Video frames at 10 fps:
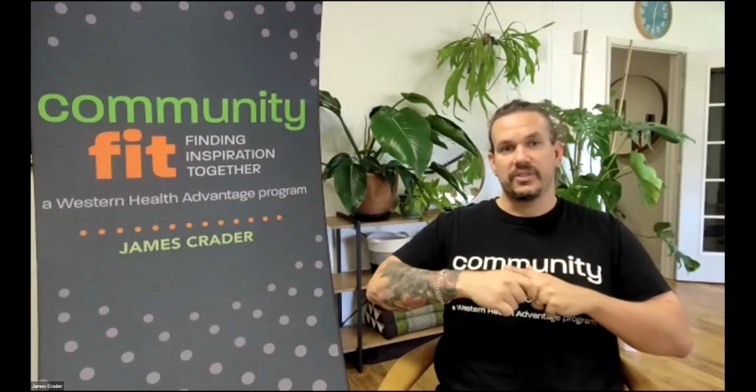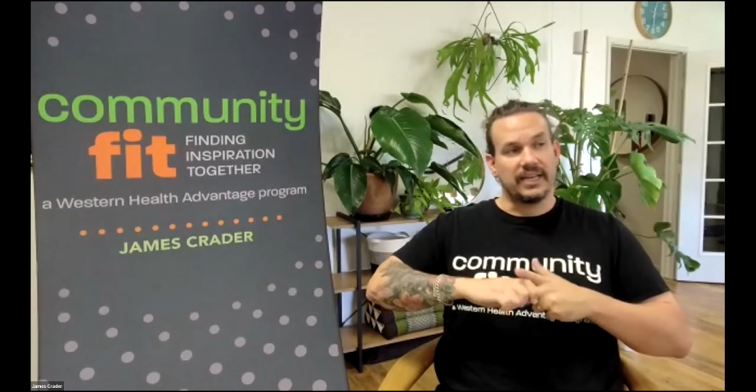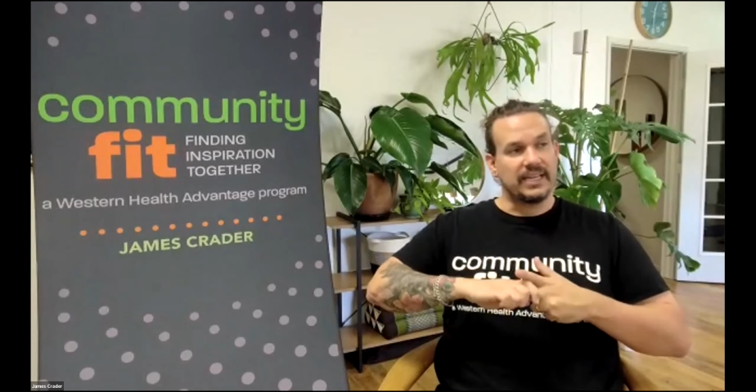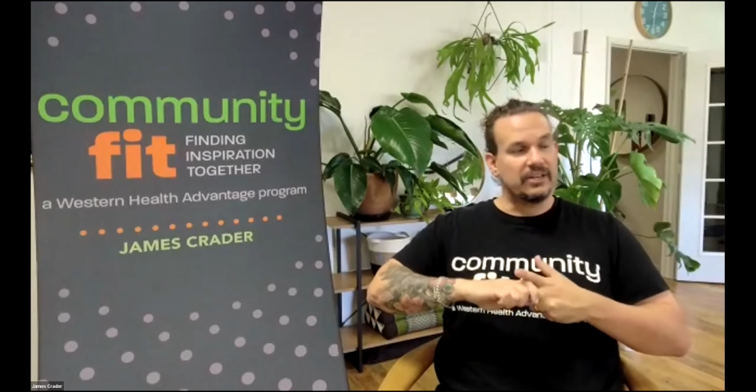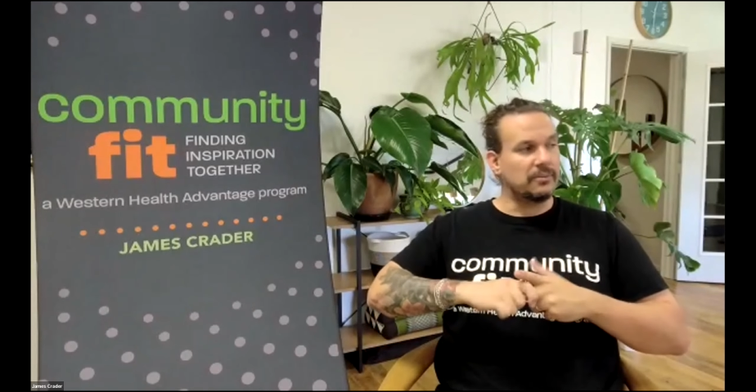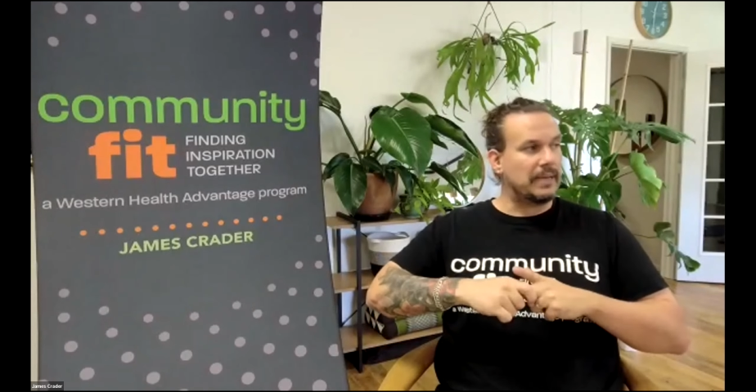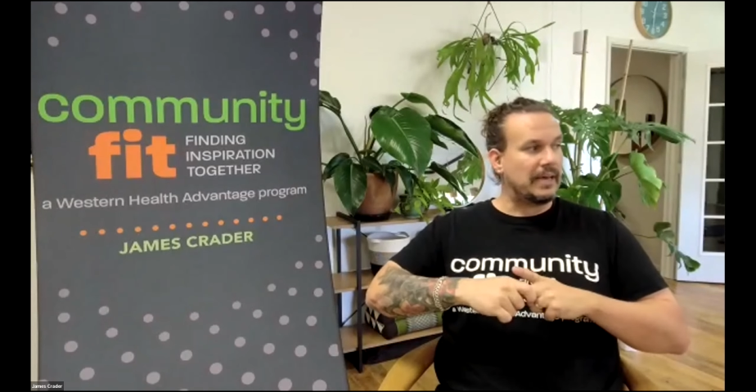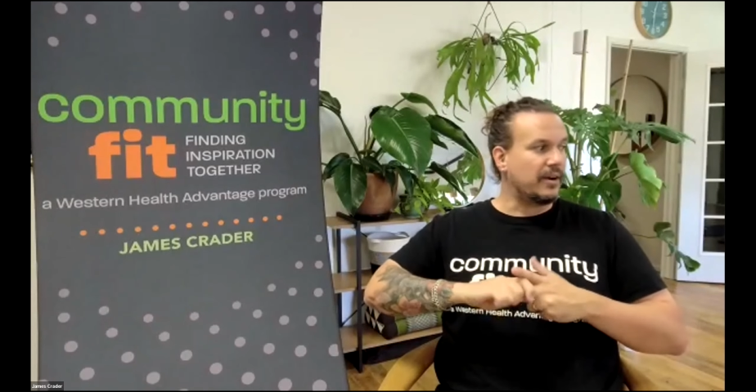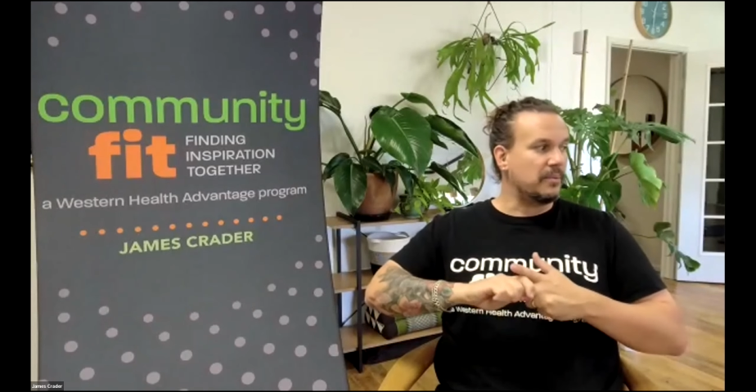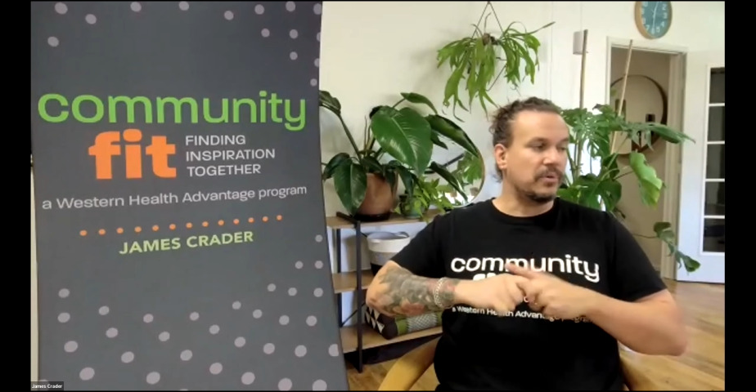I hear about
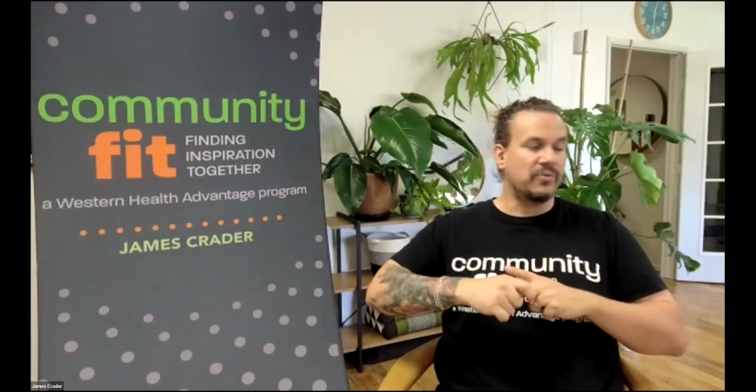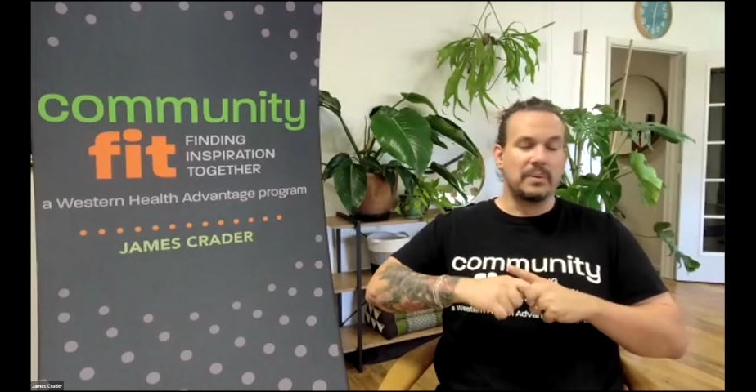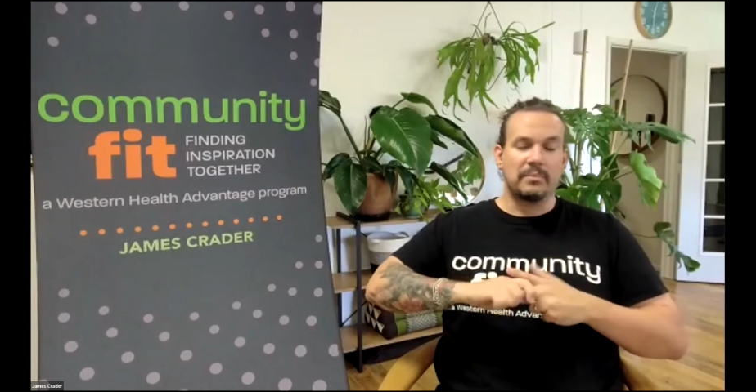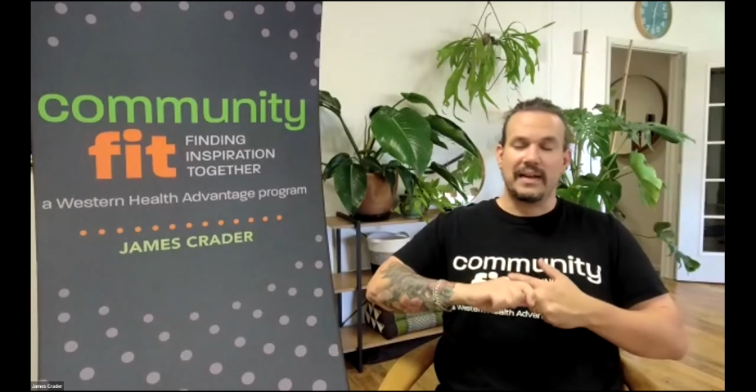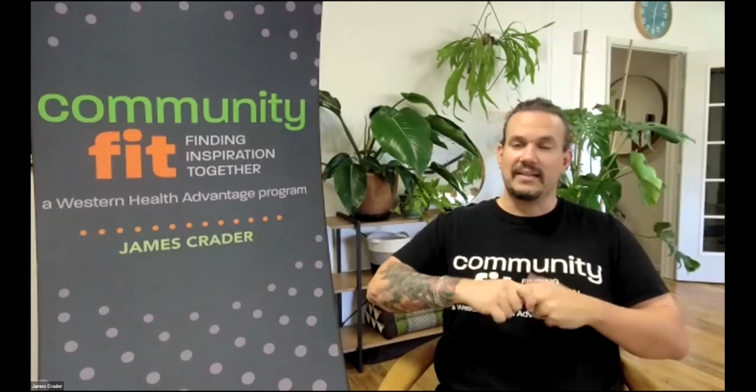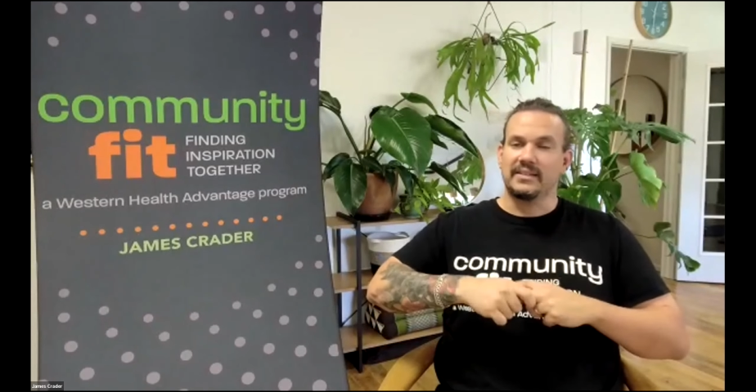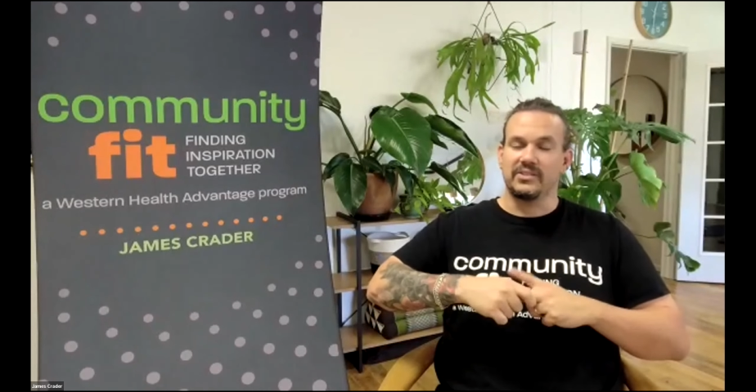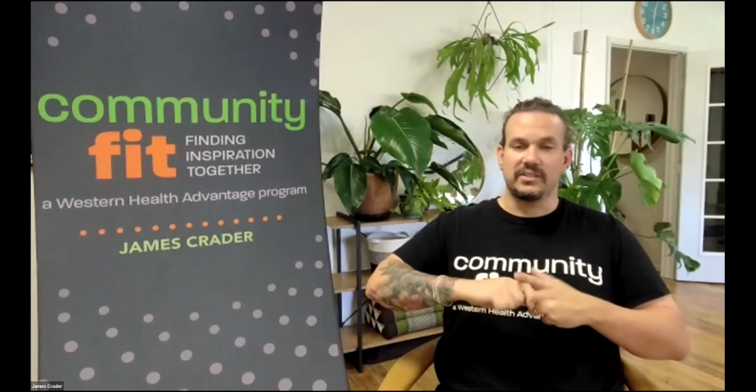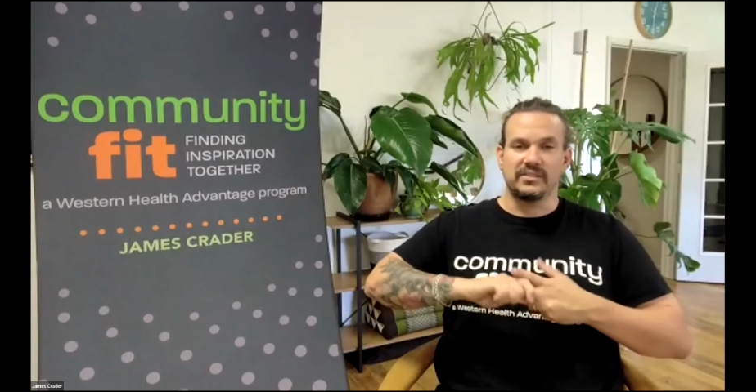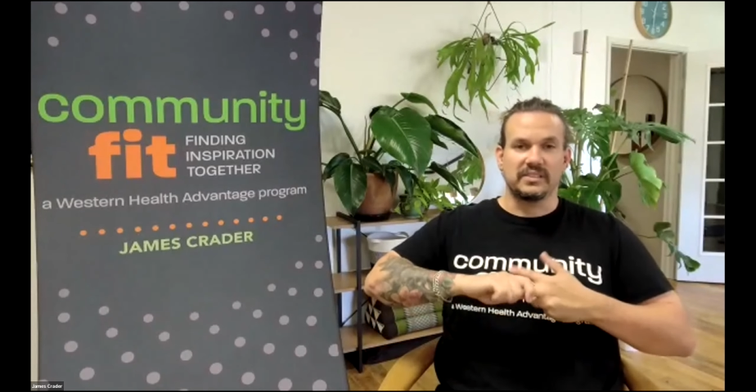it in movement
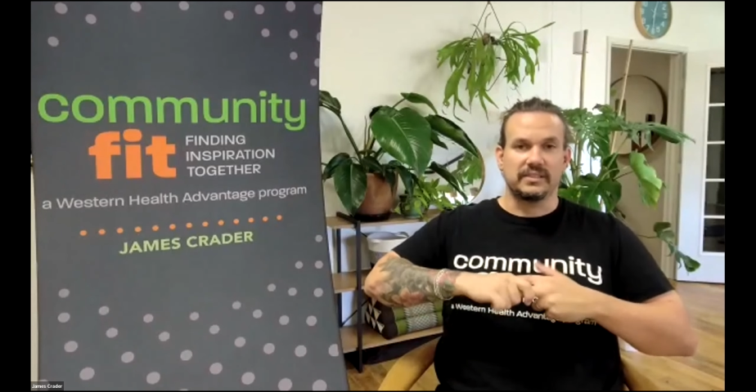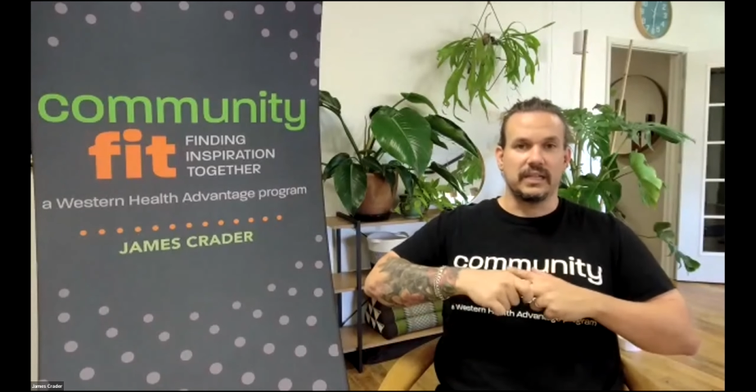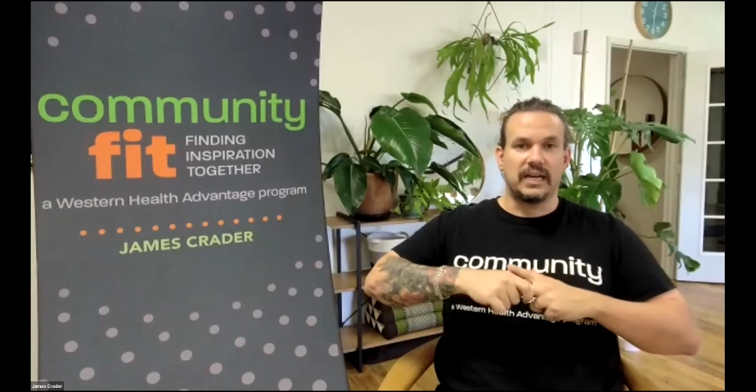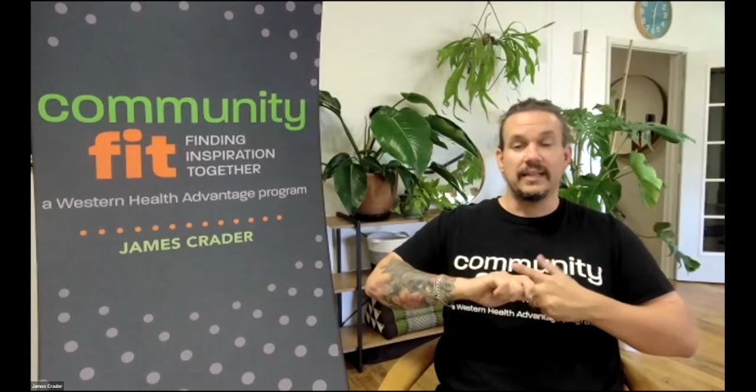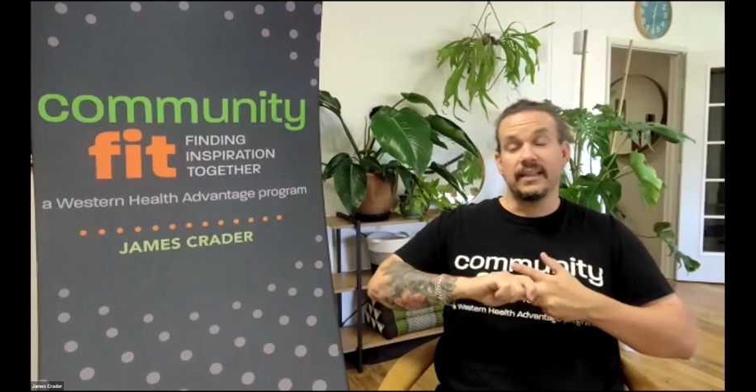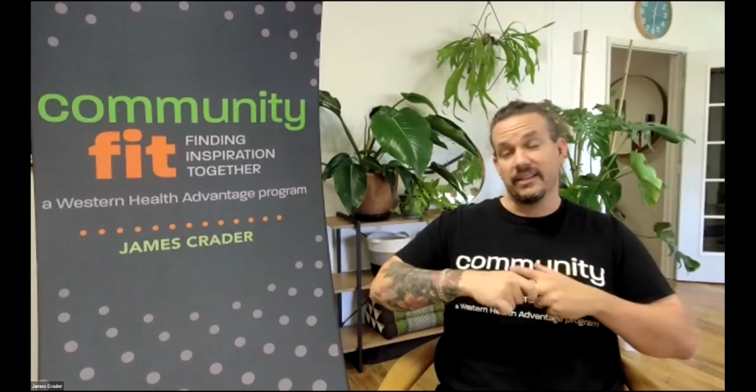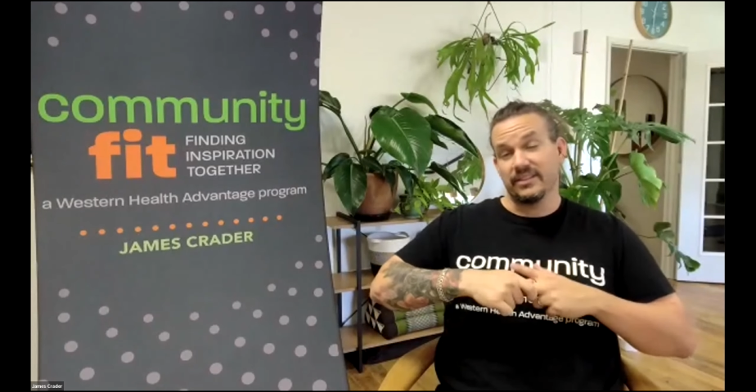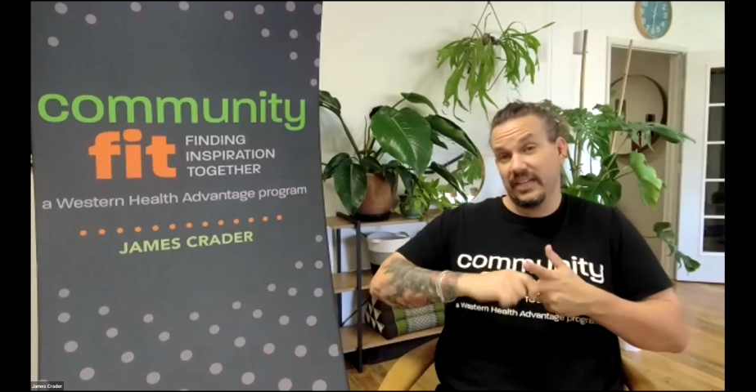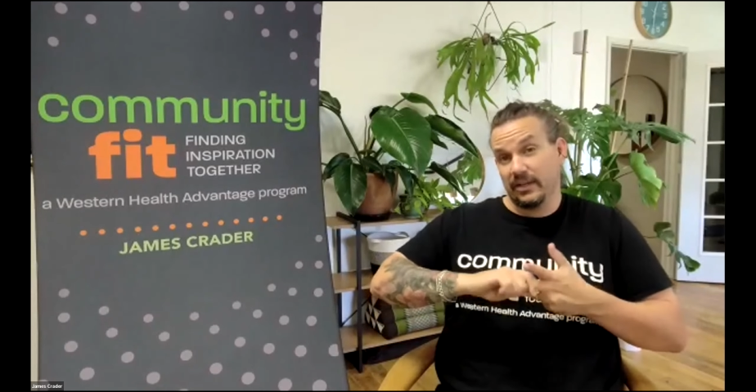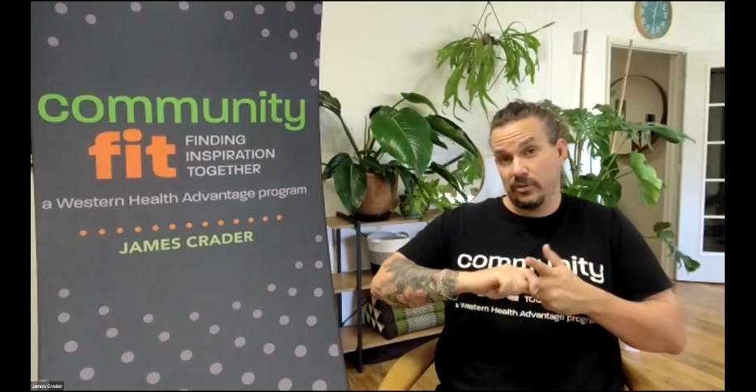practices a lot.
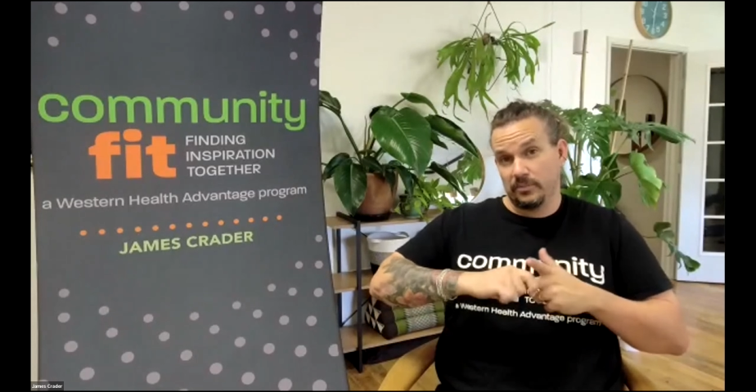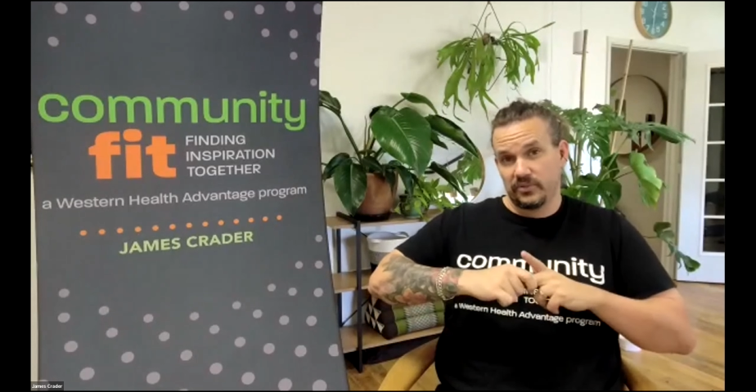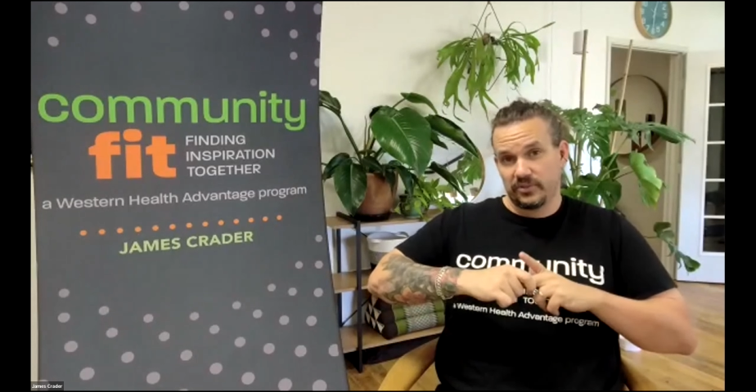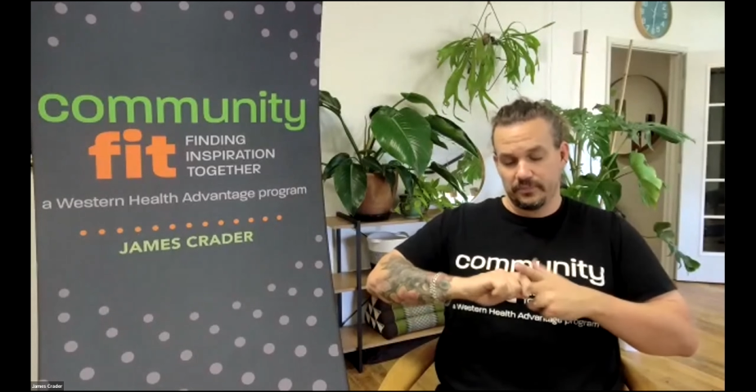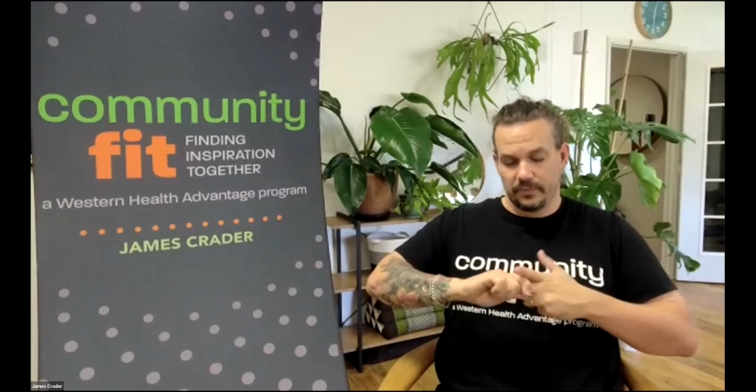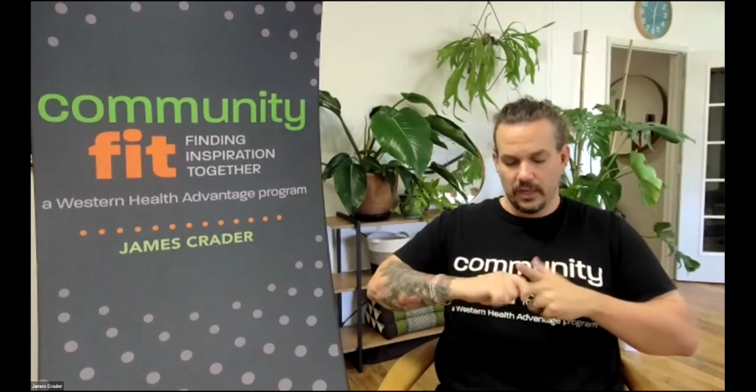This helps.